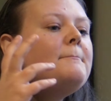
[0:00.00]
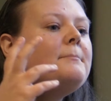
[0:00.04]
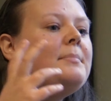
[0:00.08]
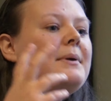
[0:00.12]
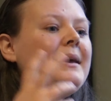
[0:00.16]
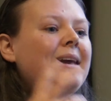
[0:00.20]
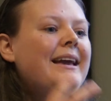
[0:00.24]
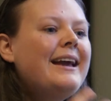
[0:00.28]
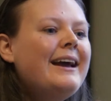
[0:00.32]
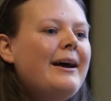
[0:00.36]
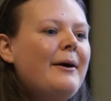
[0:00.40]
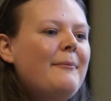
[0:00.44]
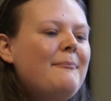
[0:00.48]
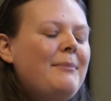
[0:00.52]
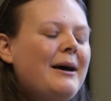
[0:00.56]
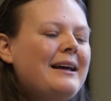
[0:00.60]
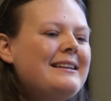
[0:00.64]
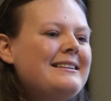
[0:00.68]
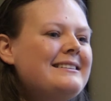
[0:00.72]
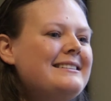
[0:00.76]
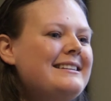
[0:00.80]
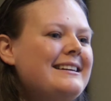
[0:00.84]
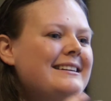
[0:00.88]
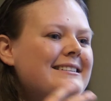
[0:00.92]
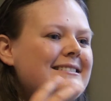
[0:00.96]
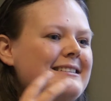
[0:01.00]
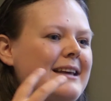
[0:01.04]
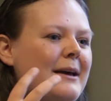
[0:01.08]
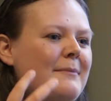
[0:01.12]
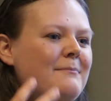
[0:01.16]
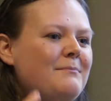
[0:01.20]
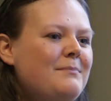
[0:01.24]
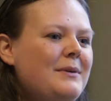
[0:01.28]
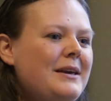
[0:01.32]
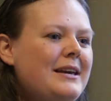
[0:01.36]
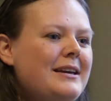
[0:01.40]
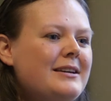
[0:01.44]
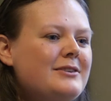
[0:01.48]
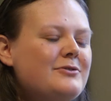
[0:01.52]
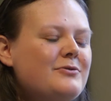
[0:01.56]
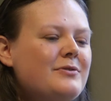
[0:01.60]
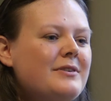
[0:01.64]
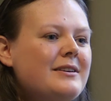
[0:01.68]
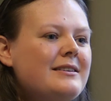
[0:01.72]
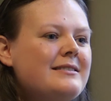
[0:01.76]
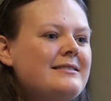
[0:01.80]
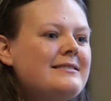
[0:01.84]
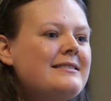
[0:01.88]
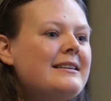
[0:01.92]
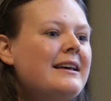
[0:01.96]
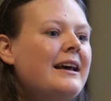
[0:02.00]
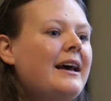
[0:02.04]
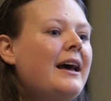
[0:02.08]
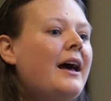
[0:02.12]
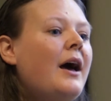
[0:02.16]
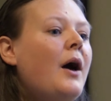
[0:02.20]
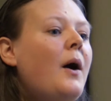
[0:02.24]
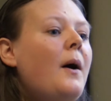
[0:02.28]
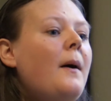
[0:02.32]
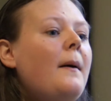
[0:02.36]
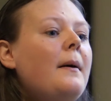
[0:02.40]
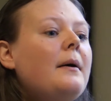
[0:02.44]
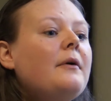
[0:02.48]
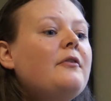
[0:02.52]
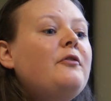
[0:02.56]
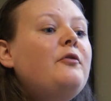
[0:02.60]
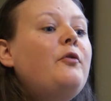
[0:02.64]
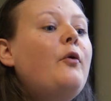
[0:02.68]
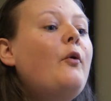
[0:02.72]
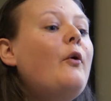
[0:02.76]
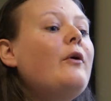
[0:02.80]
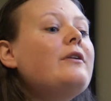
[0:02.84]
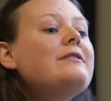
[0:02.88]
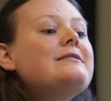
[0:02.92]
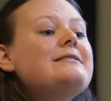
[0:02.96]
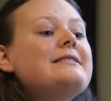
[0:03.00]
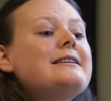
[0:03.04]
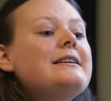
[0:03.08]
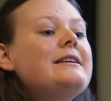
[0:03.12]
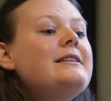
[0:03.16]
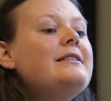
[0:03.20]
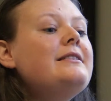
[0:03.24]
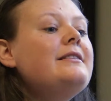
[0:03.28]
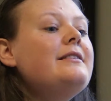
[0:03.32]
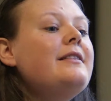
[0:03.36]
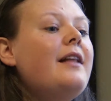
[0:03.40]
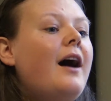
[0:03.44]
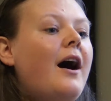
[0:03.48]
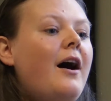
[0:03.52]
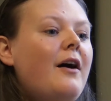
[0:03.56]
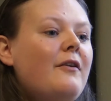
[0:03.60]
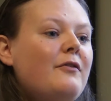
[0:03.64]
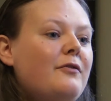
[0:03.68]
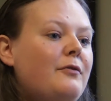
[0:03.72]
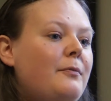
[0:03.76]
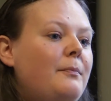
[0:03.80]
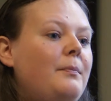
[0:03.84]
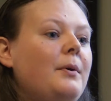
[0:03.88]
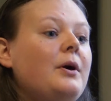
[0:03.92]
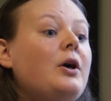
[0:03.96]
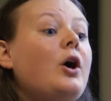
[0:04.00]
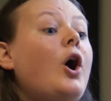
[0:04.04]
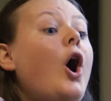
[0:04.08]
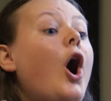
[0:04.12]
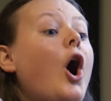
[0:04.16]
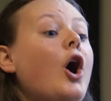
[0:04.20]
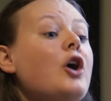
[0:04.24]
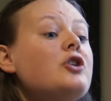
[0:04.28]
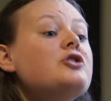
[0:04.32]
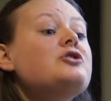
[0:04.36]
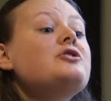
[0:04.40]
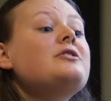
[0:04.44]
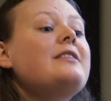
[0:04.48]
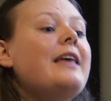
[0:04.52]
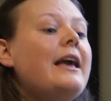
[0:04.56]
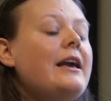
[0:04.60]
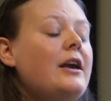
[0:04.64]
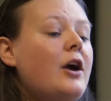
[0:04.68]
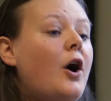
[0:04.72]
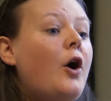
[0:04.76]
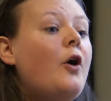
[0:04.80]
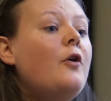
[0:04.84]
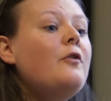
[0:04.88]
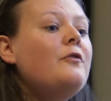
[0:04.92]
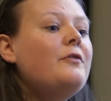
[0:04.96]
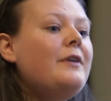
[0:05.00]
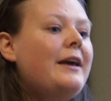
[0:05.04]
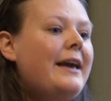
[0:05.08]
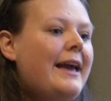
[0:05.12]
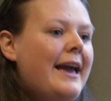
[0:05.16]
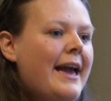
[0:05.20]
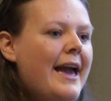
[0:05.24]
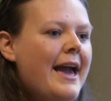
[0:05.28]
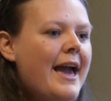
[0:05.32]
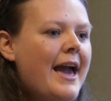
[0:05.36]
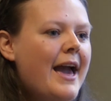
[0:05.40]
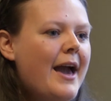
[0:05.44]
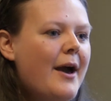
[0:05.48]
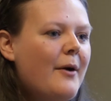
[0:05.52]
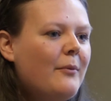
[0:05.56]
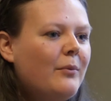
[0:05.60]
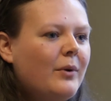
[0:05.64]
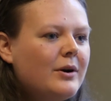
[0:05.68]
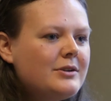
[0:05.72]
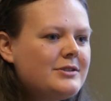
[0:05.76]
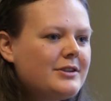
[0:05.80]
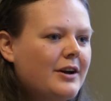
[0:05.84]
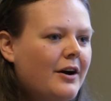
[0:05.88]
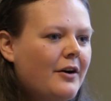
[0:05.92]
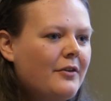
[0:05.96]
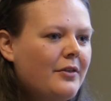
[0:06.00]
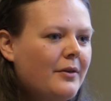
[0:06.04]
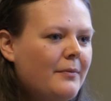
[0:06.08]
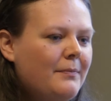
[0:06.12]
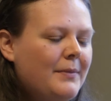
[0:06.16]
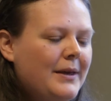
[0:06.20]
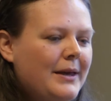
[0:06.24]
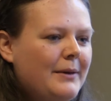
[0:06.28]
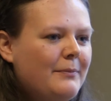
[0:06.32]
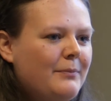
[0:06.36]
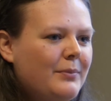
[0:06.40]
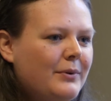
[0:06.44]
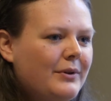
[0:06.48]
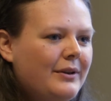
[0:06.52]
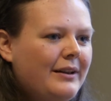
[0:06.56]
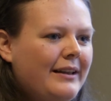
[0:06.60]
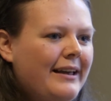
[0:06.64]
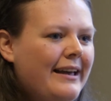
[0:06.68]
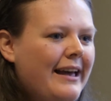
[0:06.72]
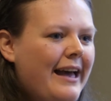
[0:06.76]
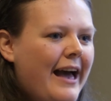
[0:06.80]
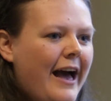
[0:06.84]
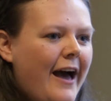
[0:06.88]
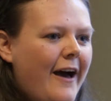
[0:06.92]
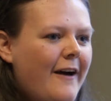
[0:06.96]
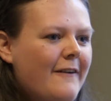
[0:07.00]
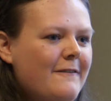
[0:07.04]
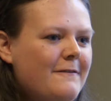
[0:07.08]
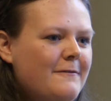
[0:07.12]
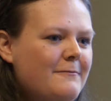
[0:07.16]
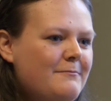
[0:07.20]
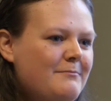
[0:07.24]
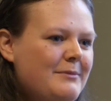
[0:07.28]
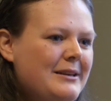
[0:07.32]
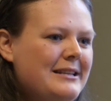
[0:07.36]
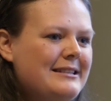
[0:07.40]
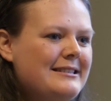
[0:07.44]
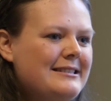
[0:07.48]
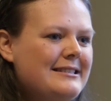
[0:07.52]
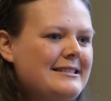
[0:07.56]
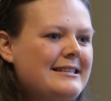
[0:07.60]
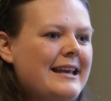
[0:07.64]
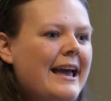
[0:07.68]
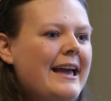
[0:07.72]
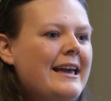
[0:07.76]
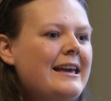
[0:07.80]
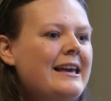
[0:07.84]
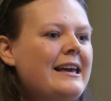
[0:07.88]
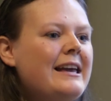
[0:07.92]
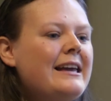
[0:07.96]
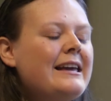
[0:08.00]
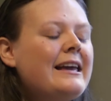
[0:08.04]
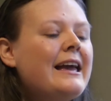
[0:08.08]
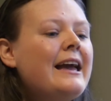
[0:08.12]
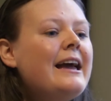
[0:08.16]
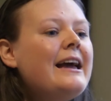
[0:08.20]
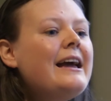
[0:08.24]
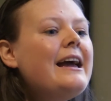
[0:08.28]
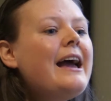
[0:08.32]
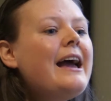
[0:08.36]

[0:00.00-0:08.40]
Benedict and Beatrice falls in love because they overhear what other people have been saying,